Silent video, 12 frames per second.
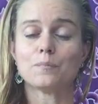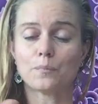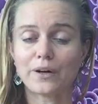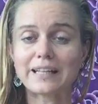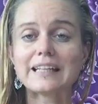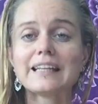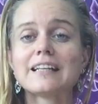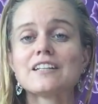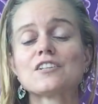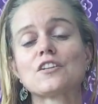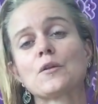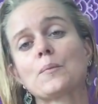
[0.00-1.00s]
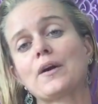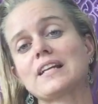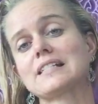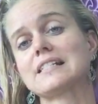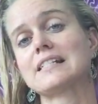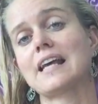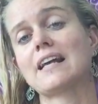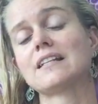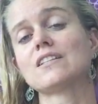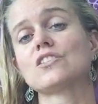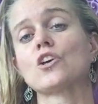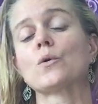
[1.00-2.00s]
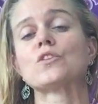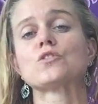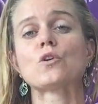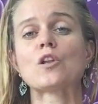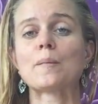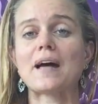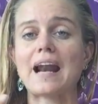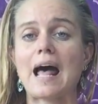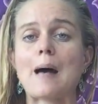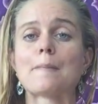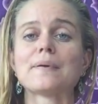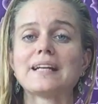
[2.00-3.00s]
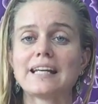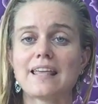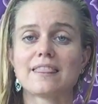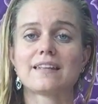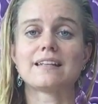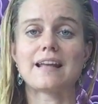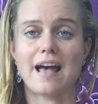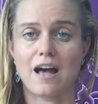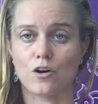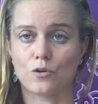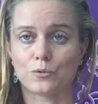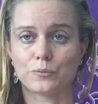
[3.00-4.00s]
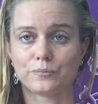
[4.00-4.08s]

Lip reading: Bringing it into the present tense, so it's all about happening in the now.